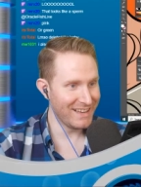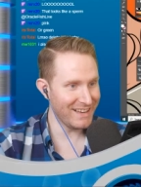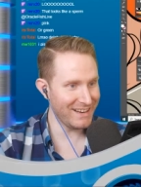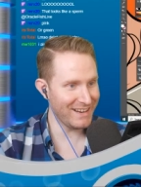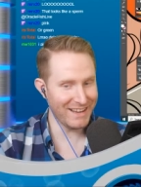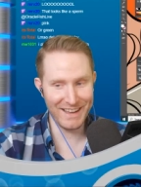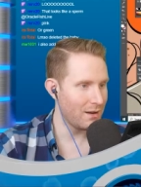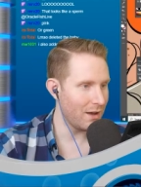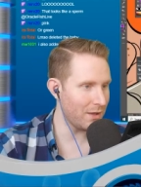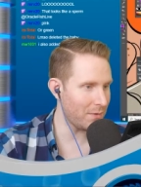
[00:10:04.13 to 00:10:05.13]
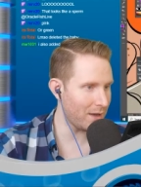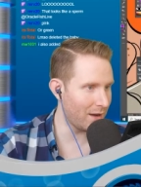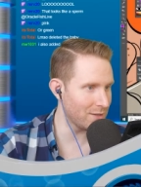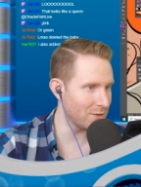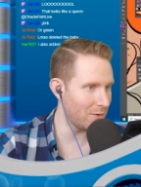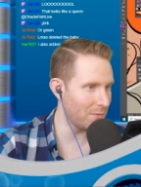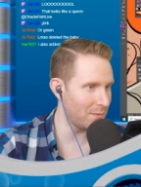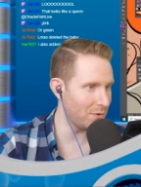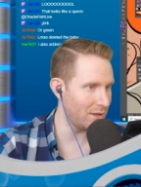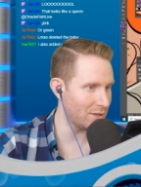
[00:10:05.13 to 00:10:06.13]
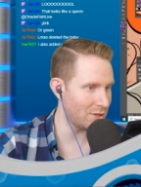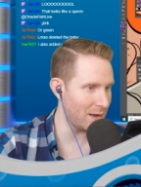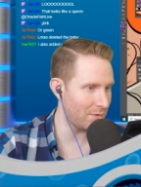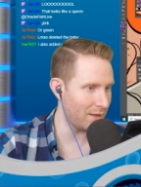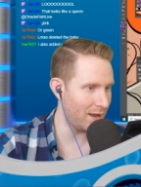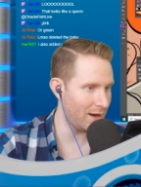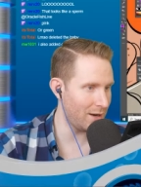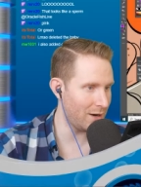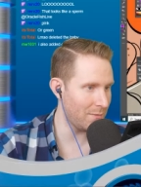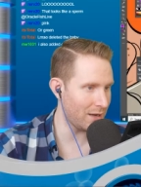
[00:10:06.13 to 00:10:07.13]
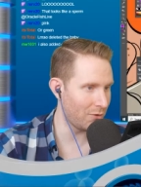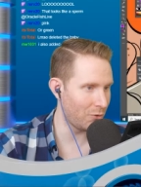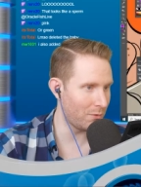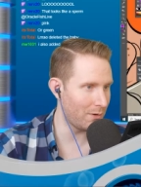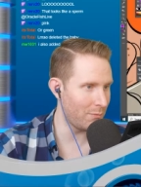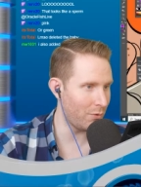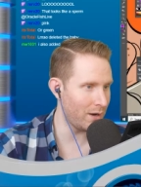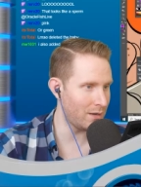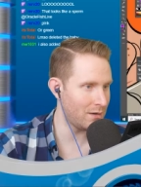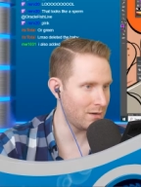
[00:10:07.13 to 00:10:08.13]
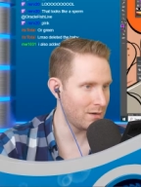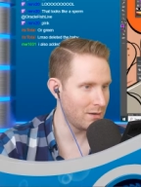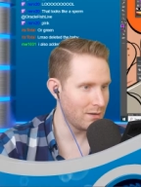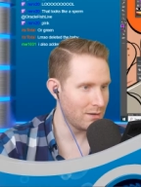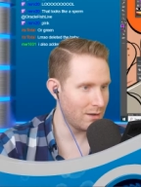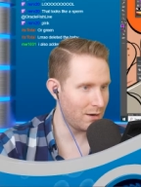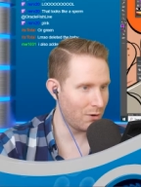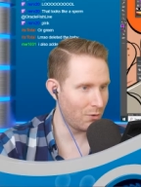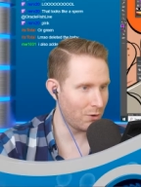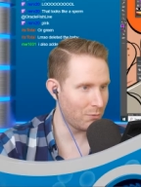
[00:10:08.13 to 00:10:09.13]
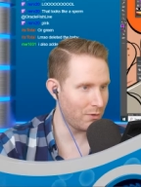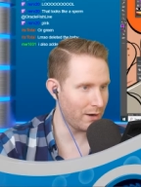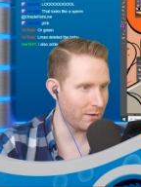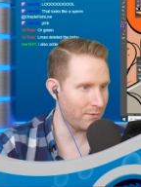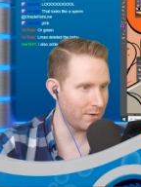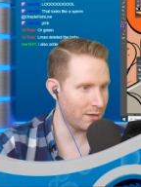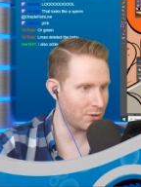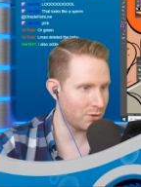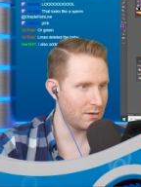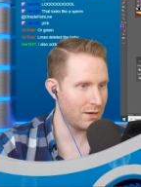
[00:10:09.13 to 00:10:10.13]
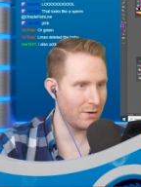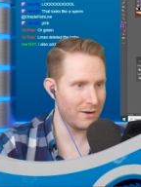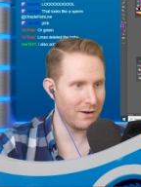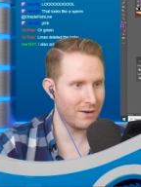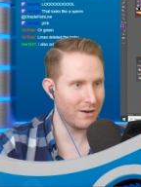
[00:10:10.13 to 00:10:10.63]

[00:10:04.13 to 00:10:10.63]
I think we can also manipulate the shape of the head here to make it a little bit more pointed. And it'll look more like a fish. There we go.